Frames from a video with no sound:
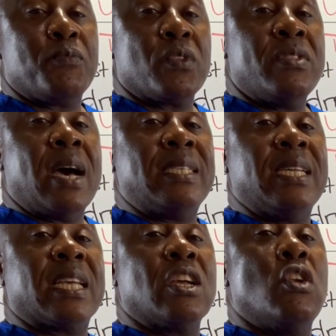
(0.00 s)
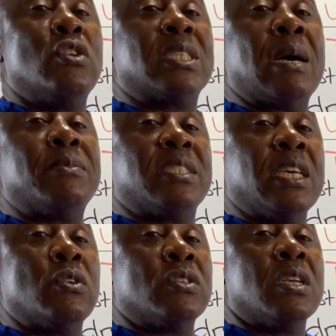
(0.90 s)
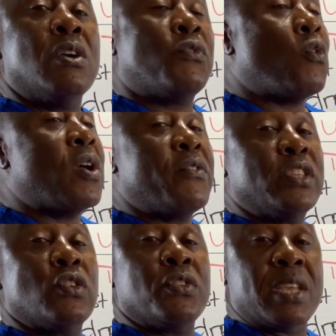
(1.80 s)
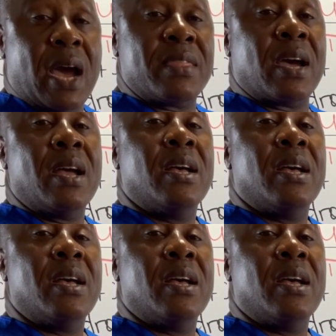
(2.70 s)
They are taking long-term steroids for one reason or the other.